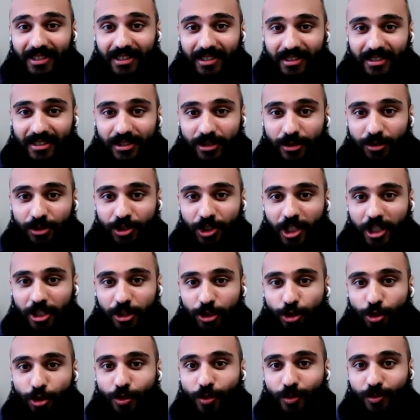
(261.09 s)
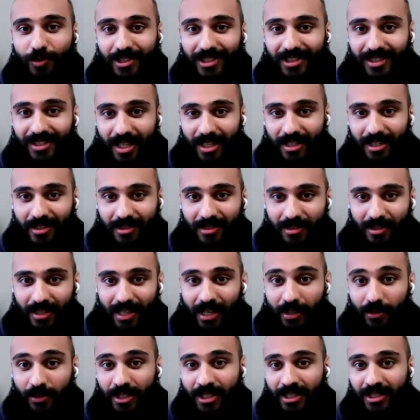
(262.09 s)
easy it is to change your own
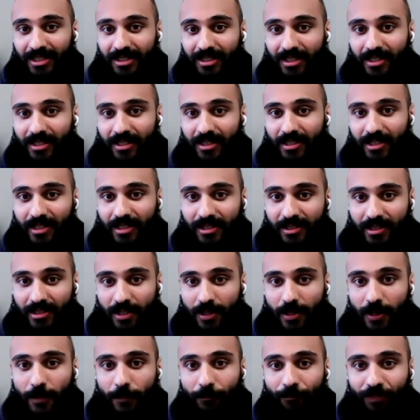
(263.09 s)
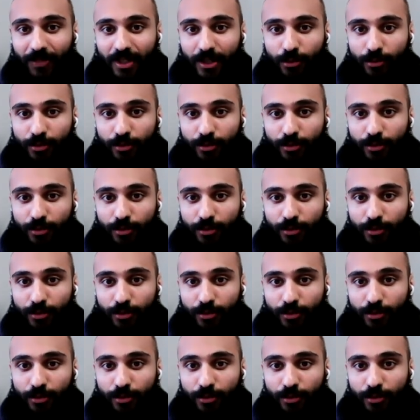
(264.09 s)
state, how easy it is